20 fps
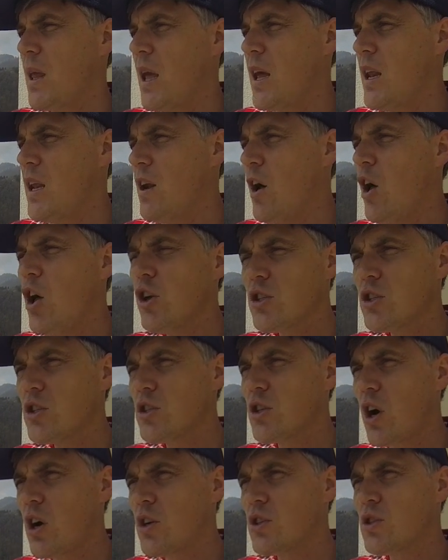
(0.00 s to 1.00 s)
And it all
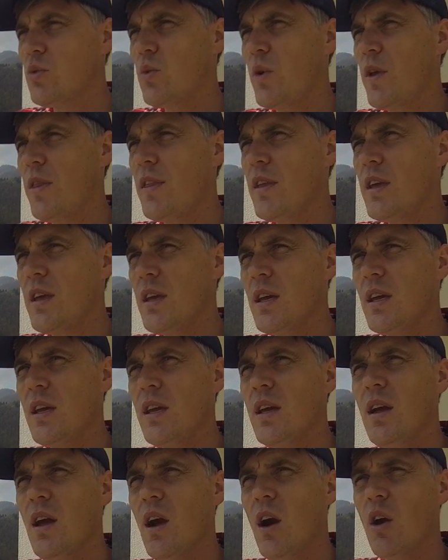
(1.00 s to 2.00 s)
starts with
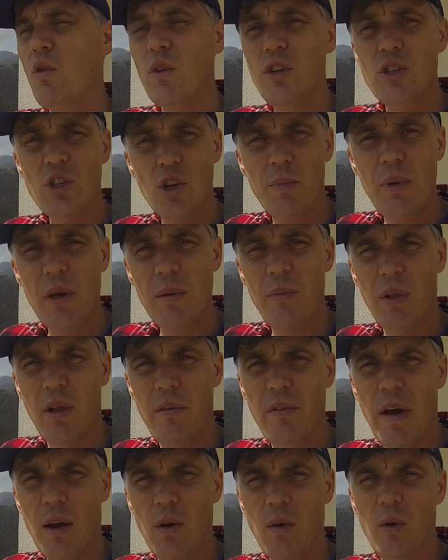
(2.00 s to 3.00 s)
the original people
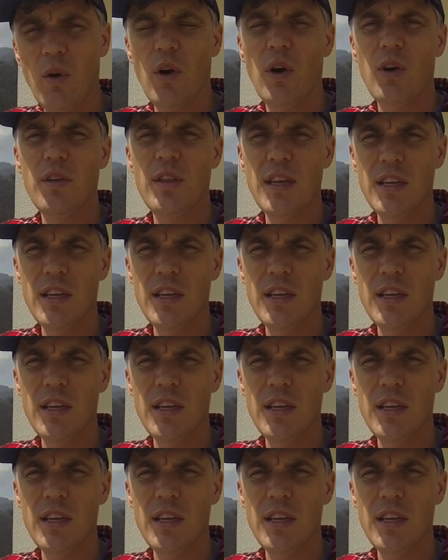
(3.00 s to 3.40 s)
of Ecuador,